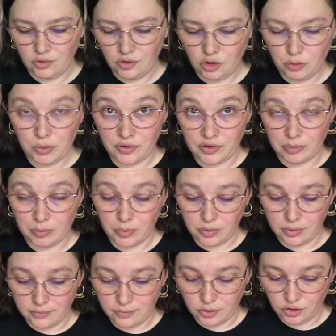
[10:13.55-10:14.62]
Super
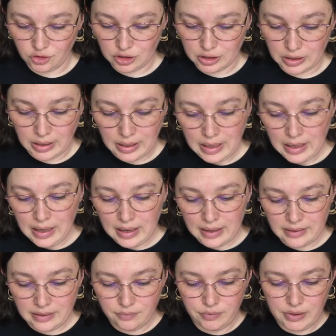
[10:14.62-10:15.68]
simple version. And
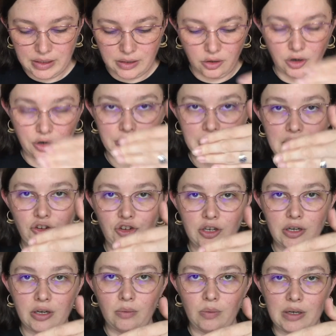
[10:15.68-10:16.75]
then
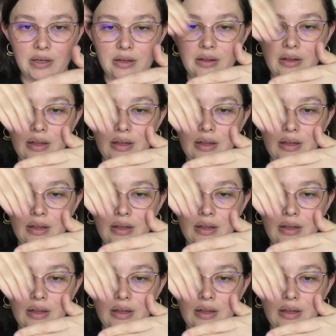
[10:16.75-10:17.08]
reincarnation, we did